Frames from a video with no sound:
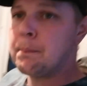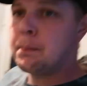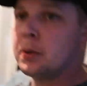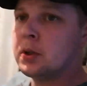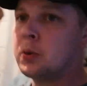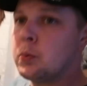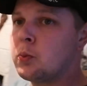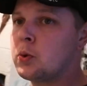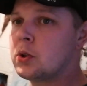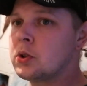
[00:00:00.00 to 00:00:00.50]

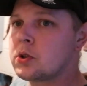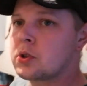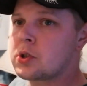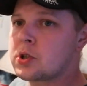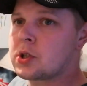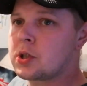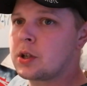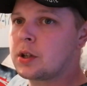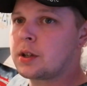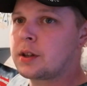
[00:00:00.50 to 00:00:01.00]
But
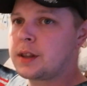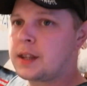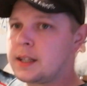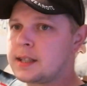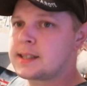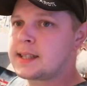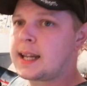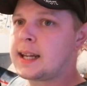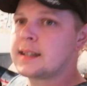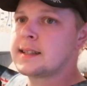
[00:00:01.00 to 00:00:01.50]
once the
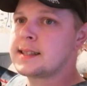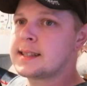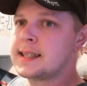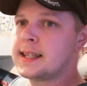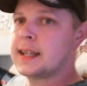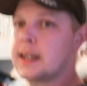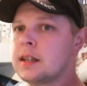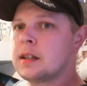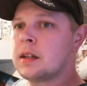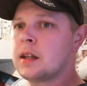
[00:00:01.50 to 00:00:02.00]
stand's
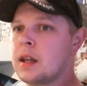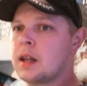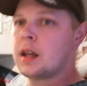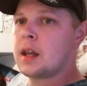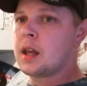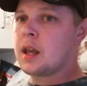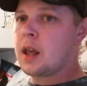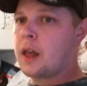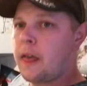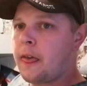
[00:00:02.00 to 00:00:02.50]
in,
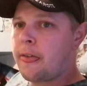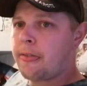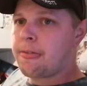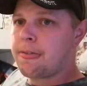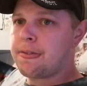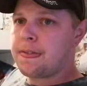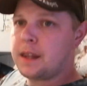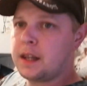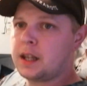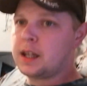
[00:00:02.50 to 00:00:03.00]

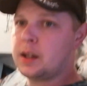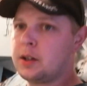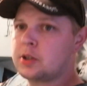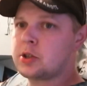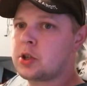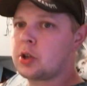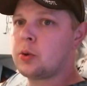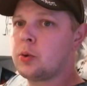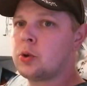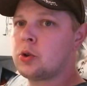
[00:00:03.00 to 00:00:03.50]
the
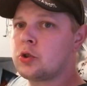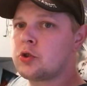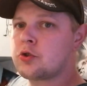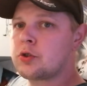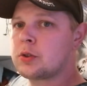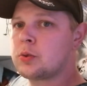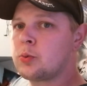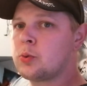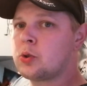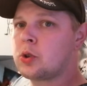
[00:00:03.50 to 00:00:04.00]

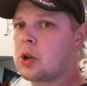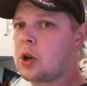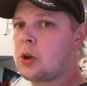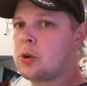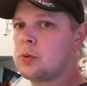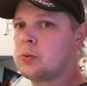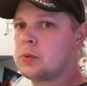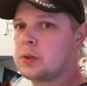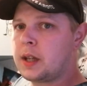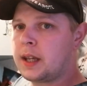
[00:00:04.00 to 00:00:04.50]
200 will
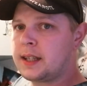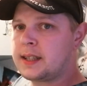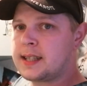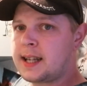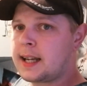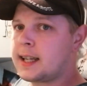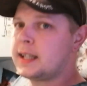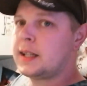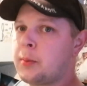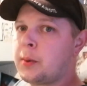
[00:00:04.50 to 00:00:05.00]
go
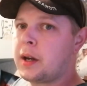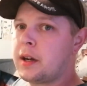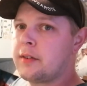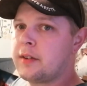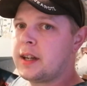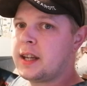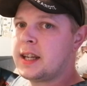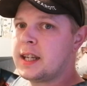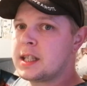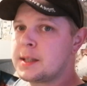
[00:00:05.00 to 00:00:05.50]
exactly
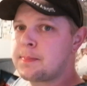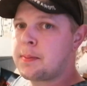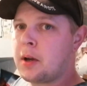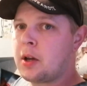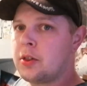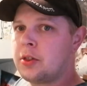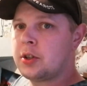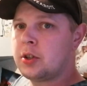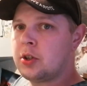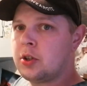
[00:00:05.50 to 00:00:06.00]
where it is, but
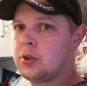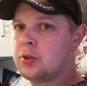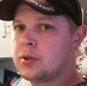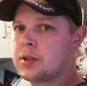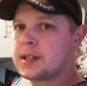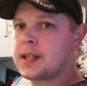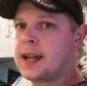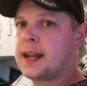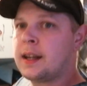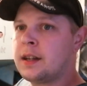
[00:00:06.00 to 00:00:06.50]
on the new
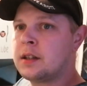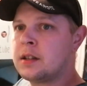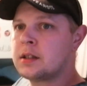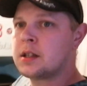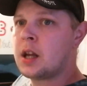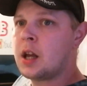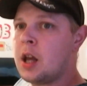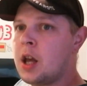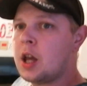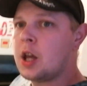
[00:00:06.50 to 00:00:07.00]

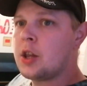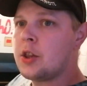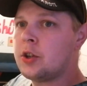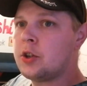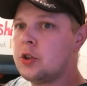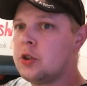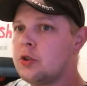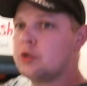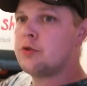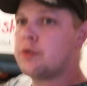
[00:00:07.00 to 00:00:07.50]
stand.
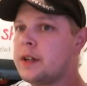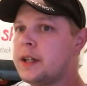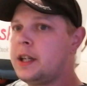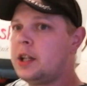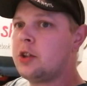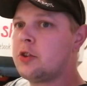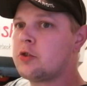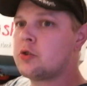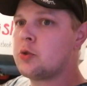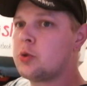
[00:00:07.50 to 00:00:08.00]
The new
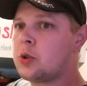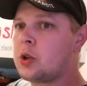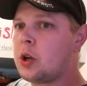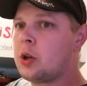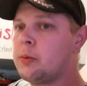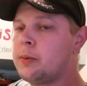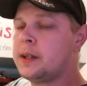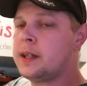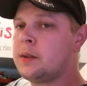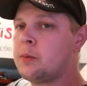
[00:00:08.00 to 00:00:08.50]
Rena will
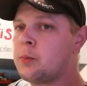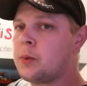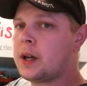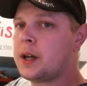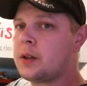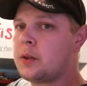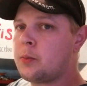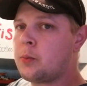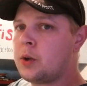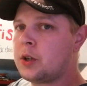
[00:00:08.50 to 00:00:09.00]
go in where the